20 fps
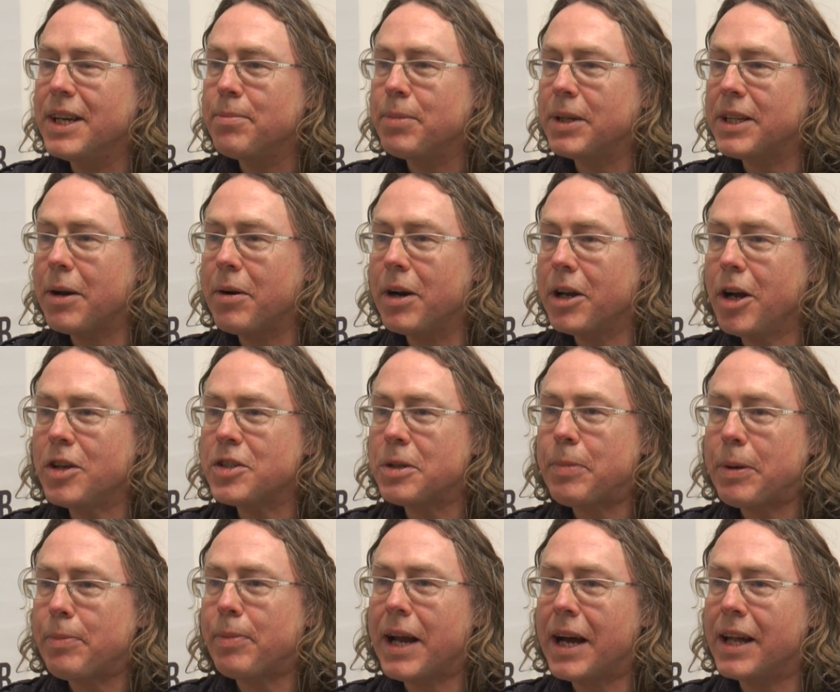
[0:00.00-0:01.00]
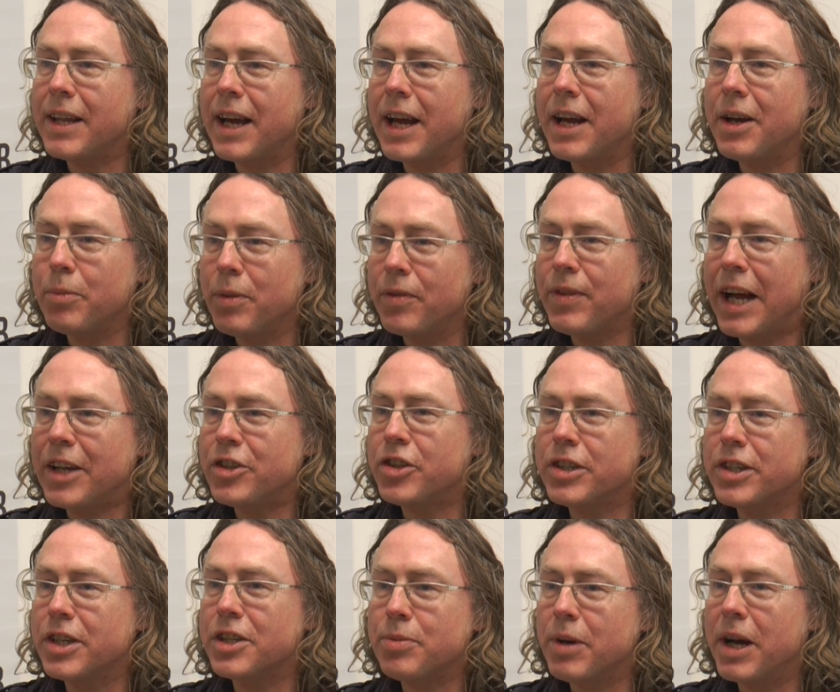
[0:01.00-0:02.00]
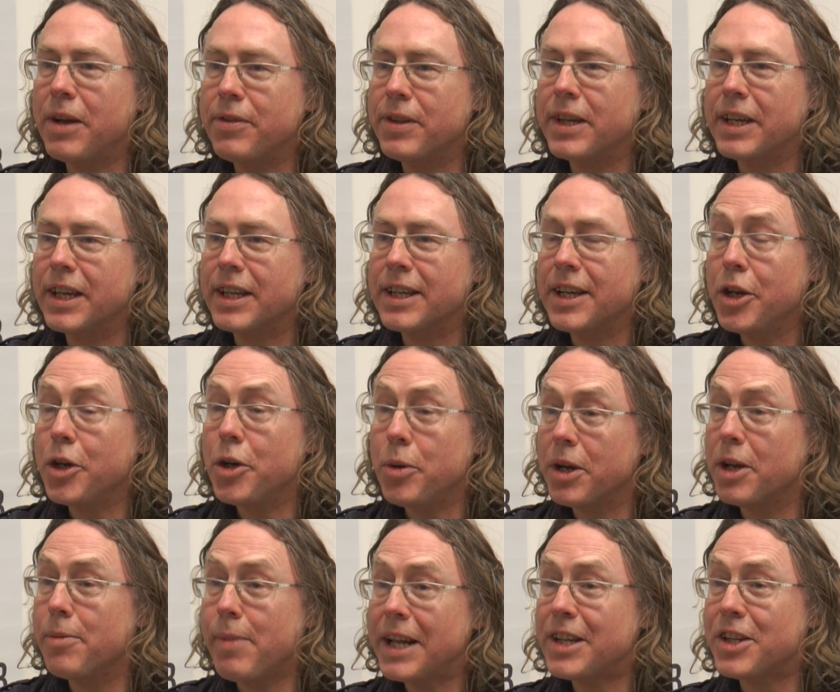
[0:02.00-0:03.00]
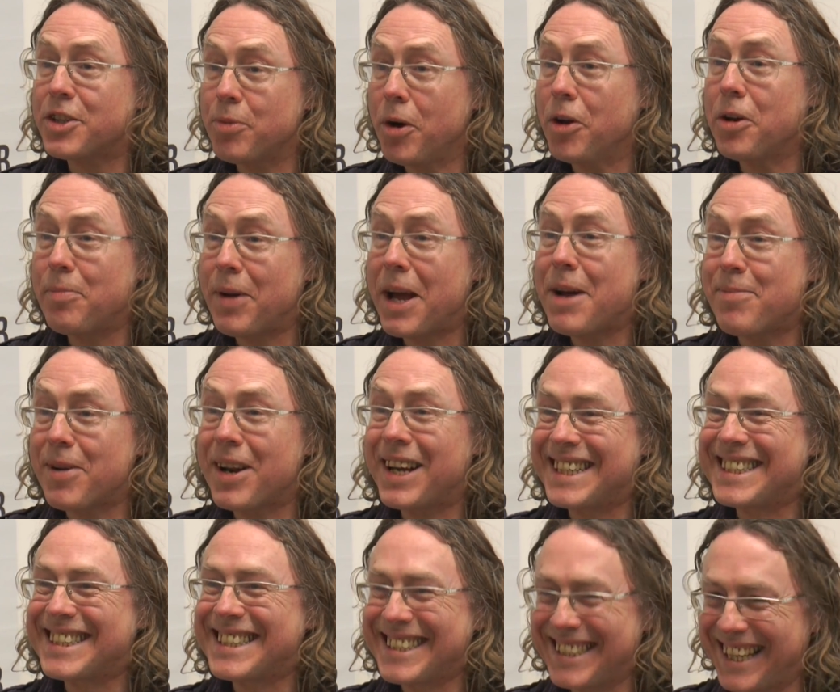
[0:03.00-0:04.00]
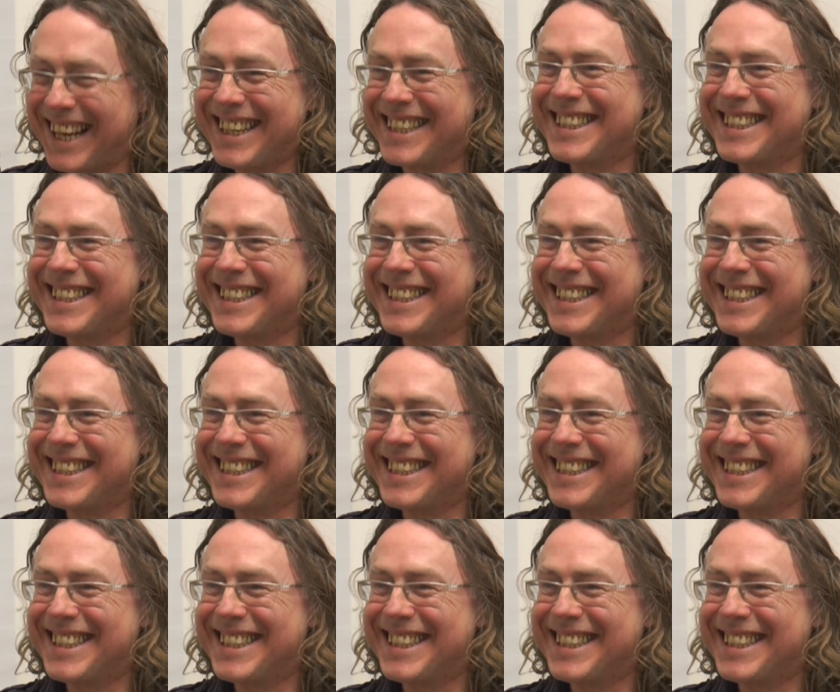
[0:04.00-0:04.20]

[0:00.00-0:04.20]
But there are loads of people out there with that genius way of thinking who are going to make this world a better place, yeah?